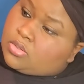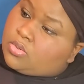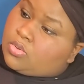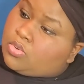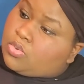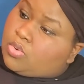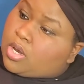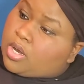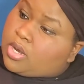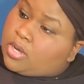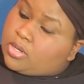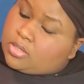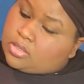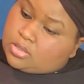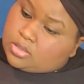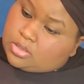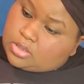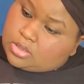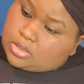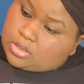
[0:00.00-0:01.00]
wire you
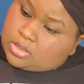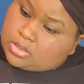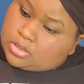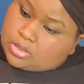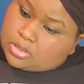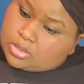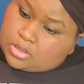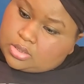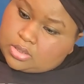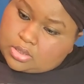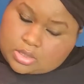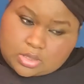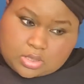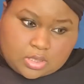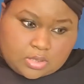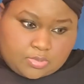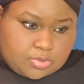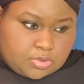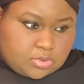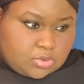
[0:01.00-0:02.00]
need to hook it
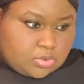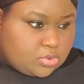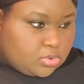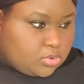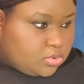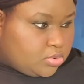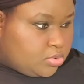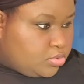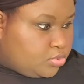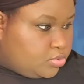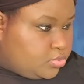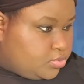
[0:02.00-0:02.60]
up to